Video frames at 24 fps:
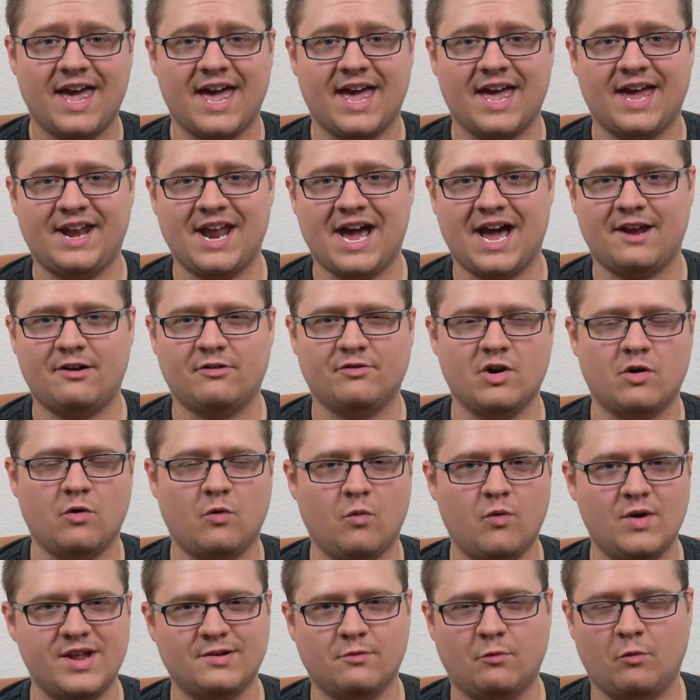And I don't
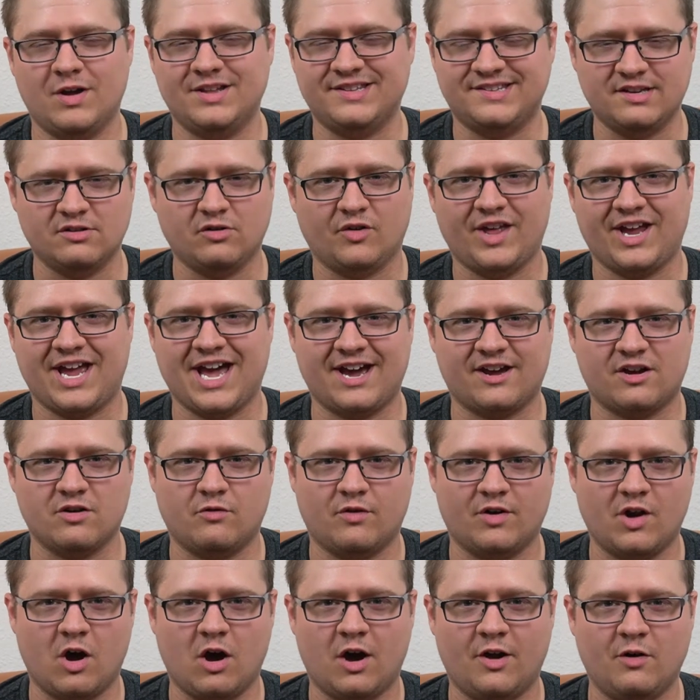know what deal they
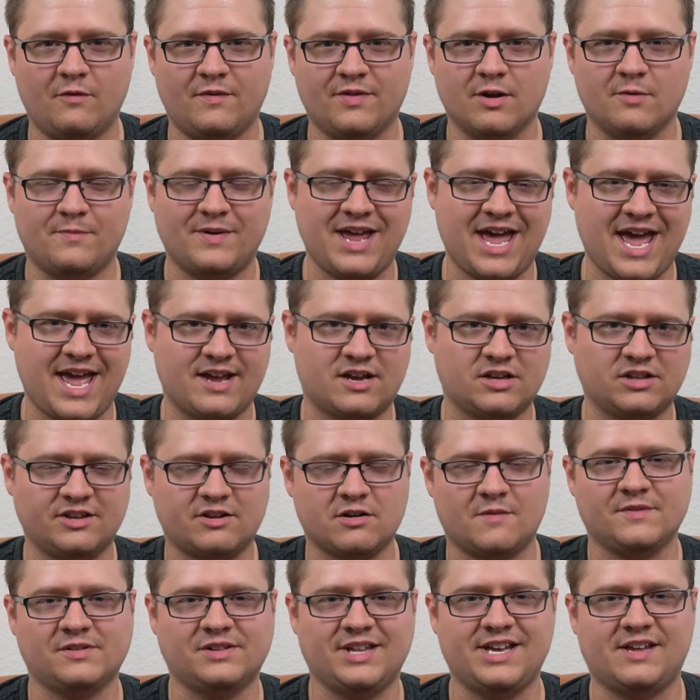got going on over there. But hey,
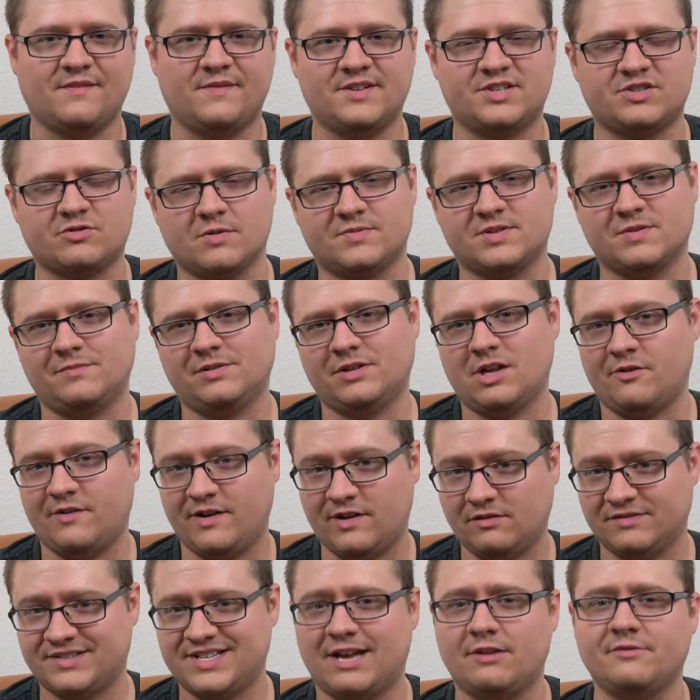click on the link in the description
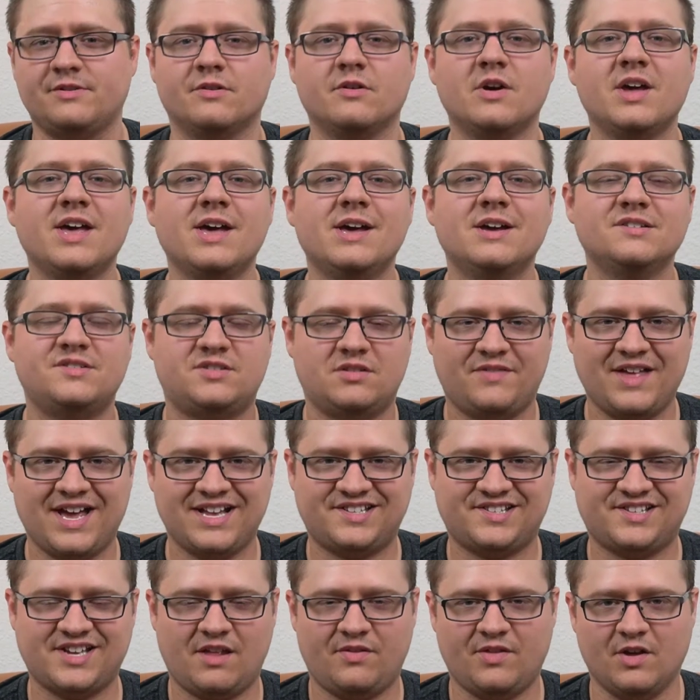below and it'll tell you. So
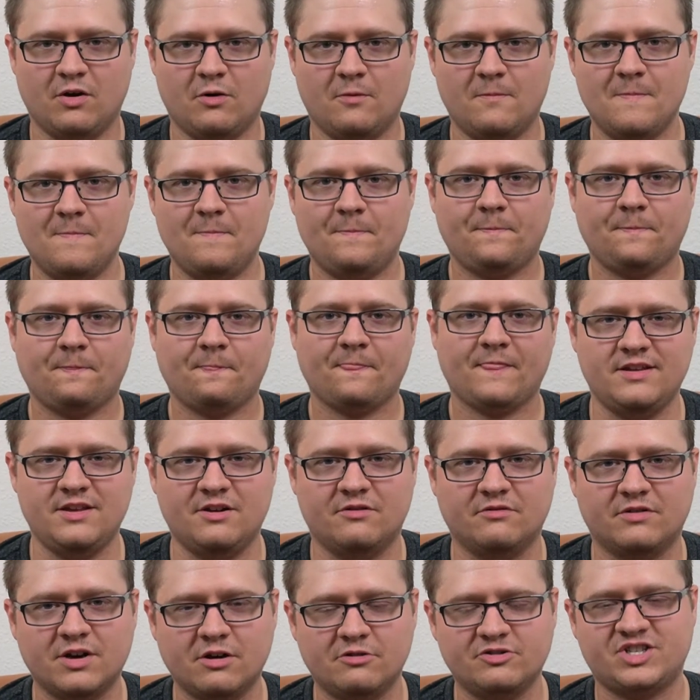that said, though,
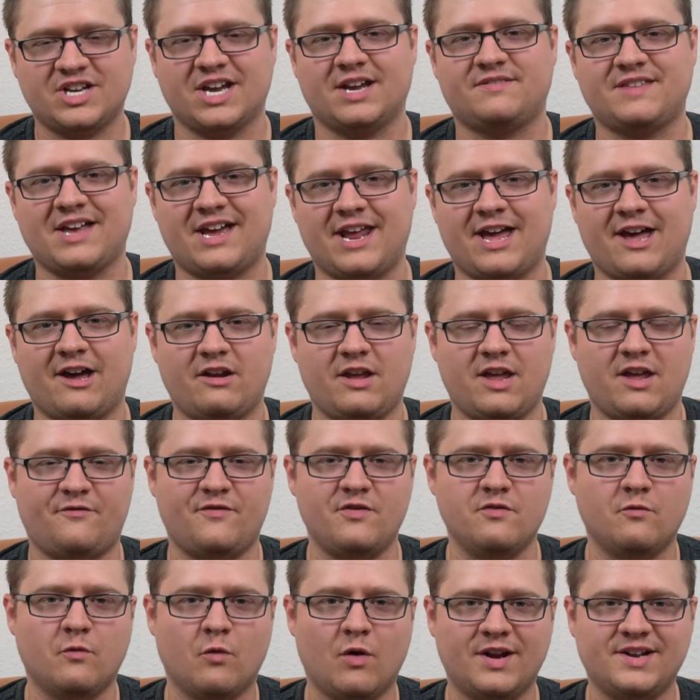go check that out
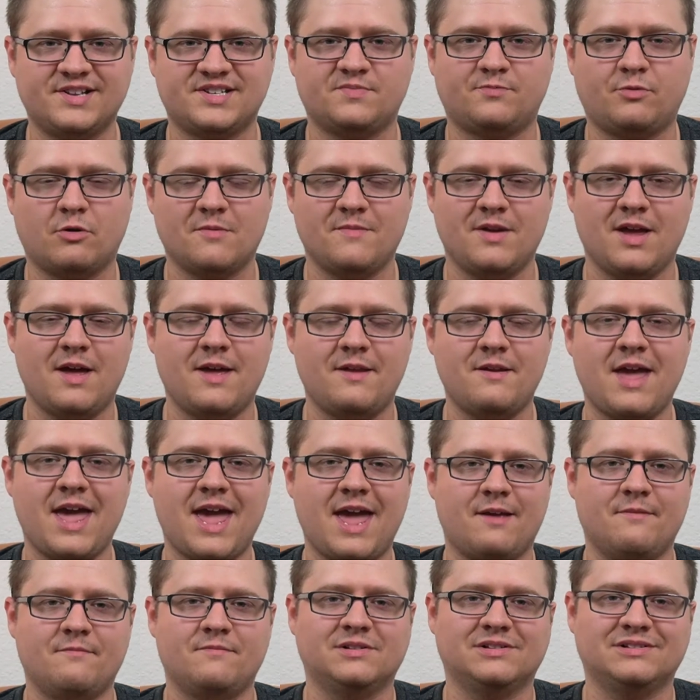if you want to support me.
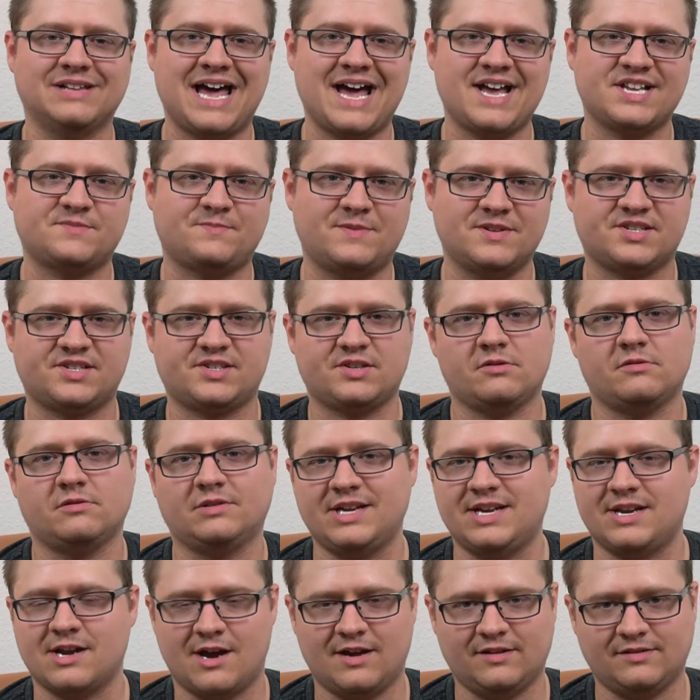Hey, last but
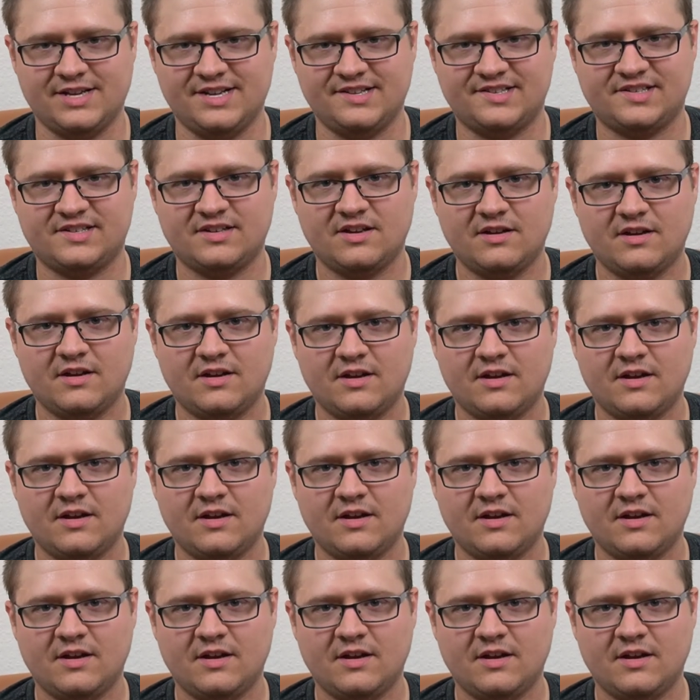certainly not least,